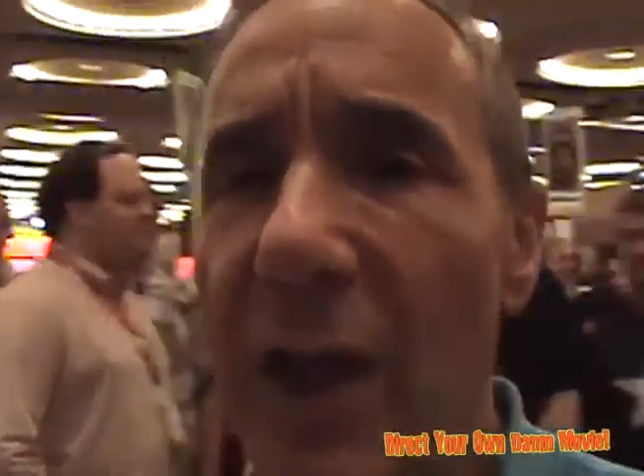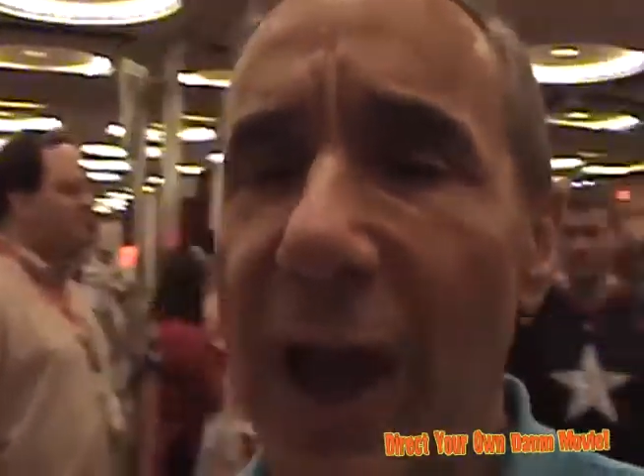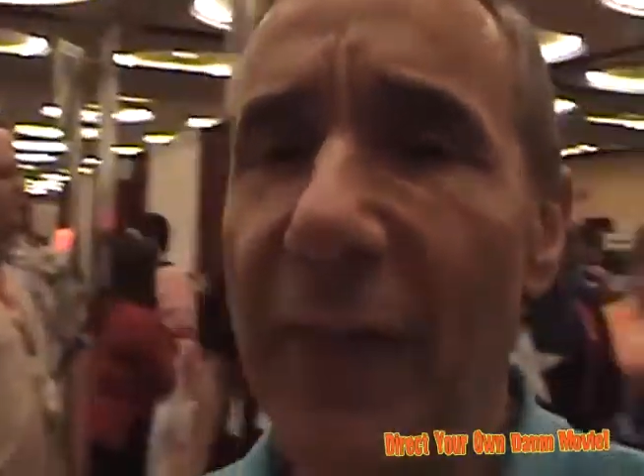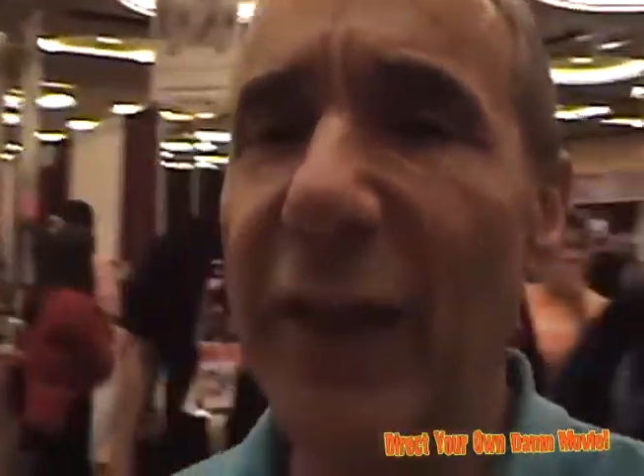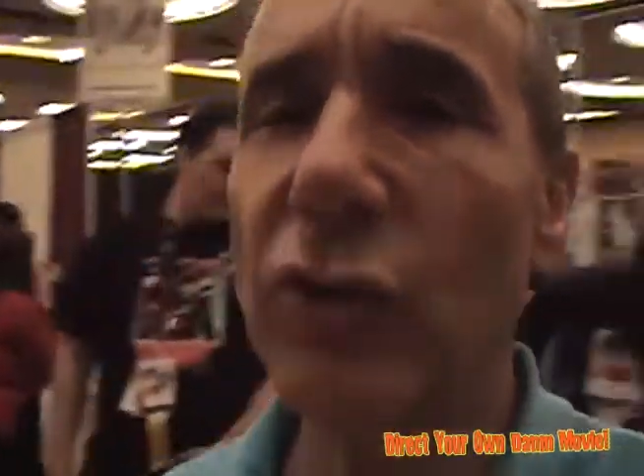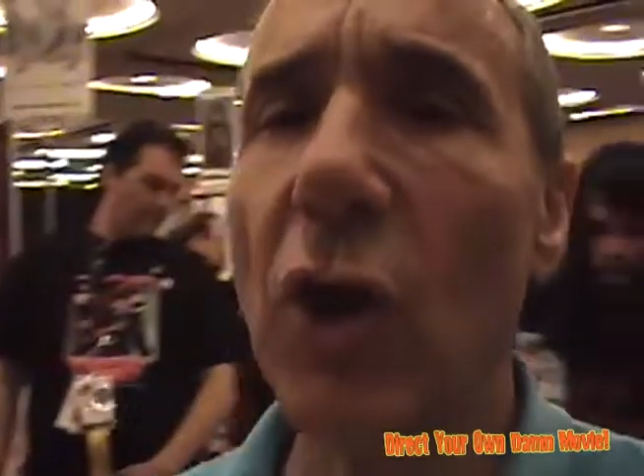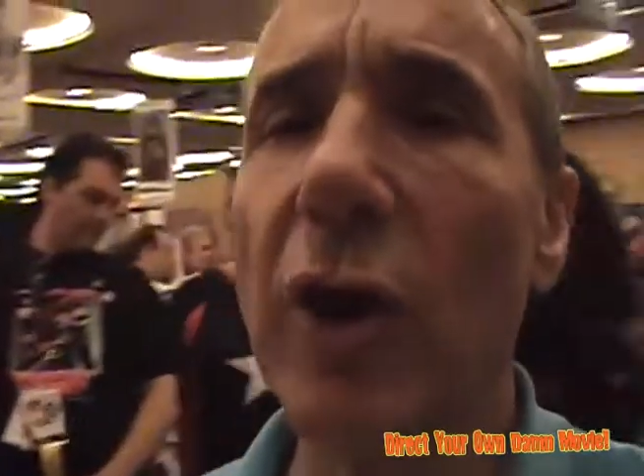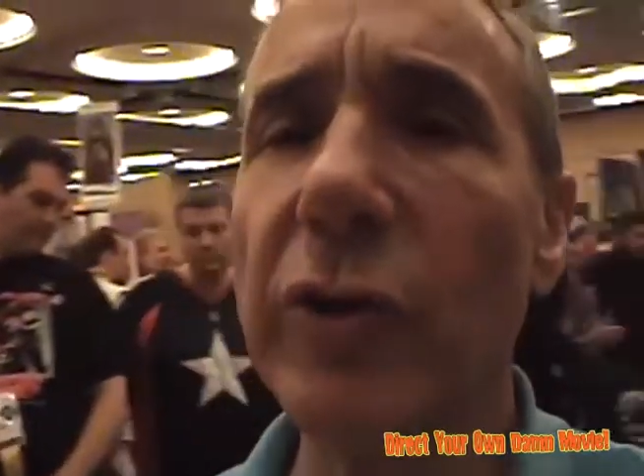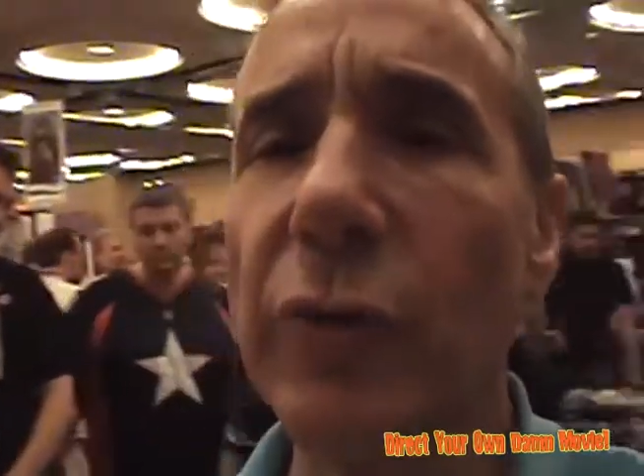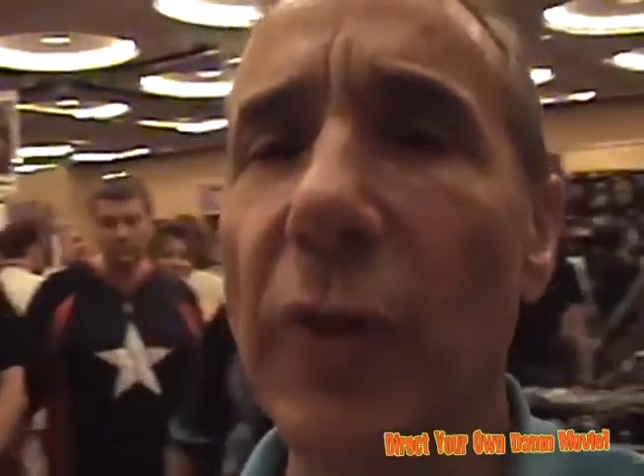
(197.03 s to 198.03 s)
and they
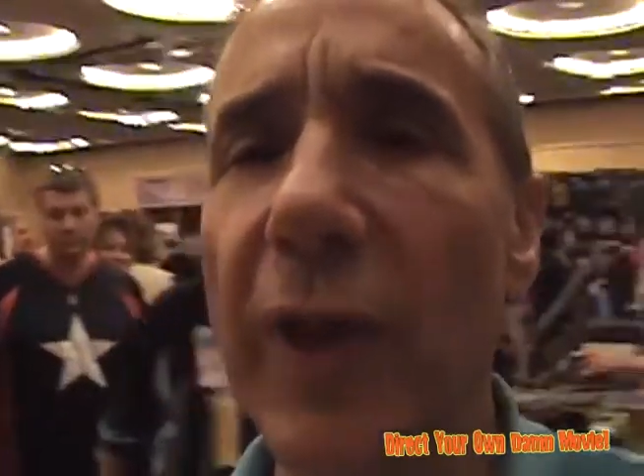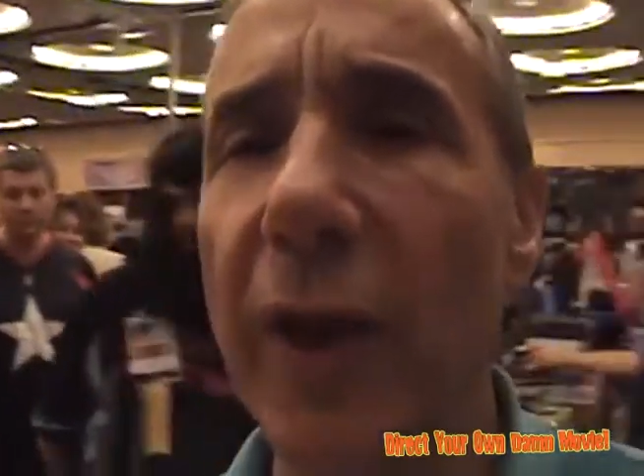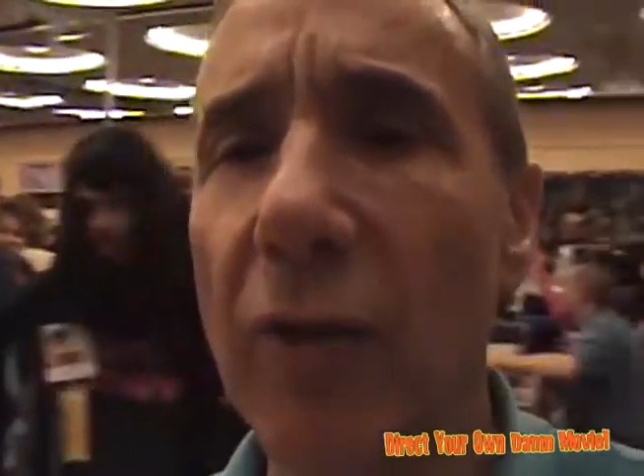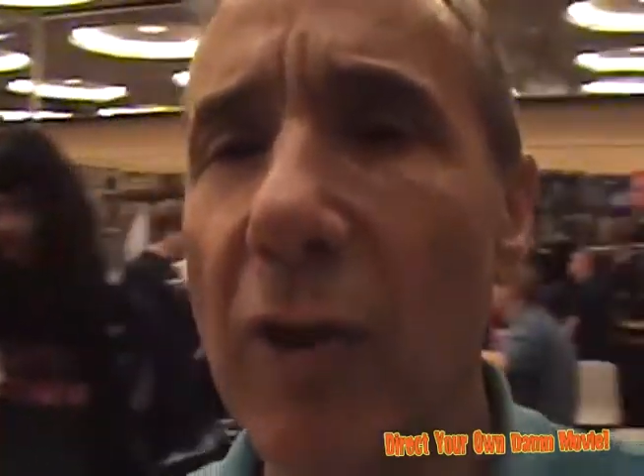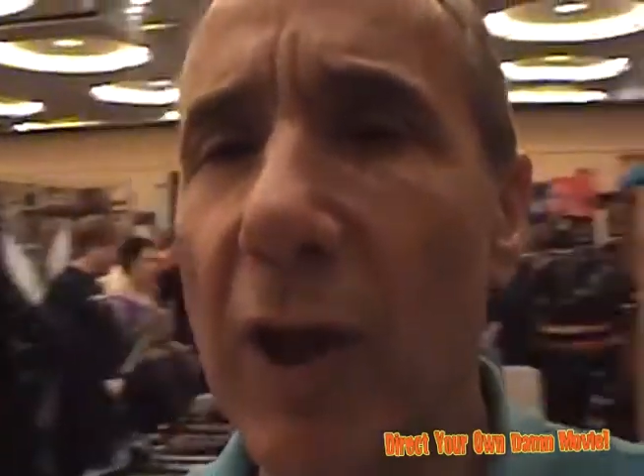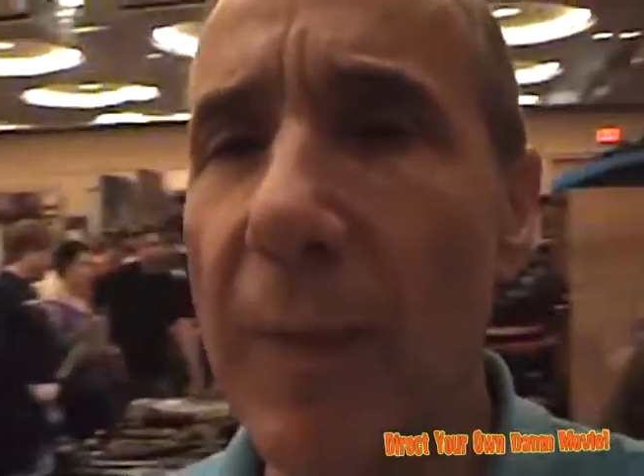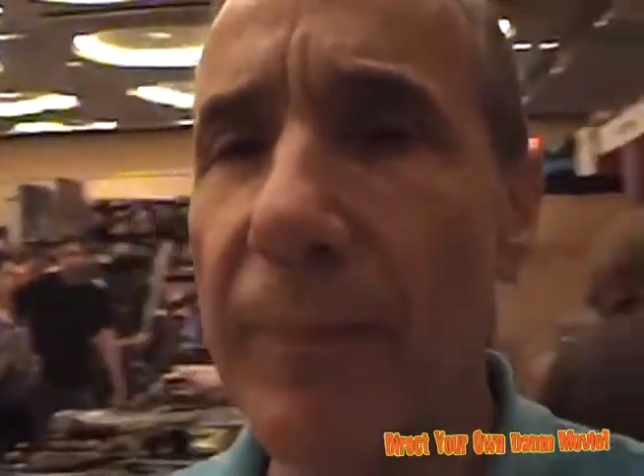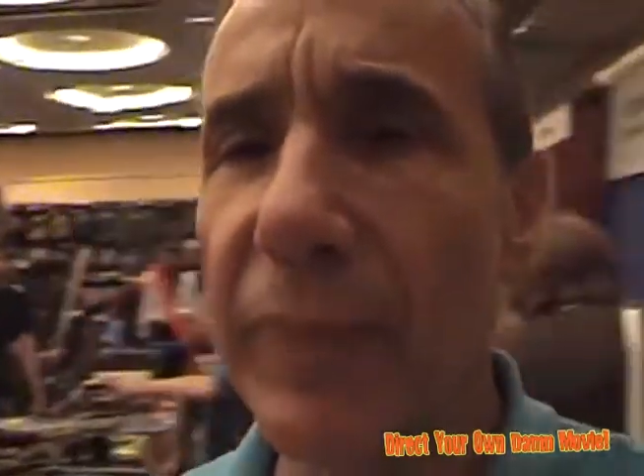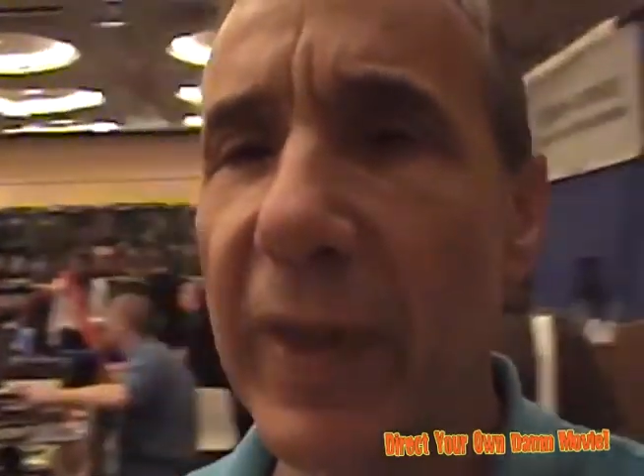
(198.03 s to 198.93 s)
charge for their um,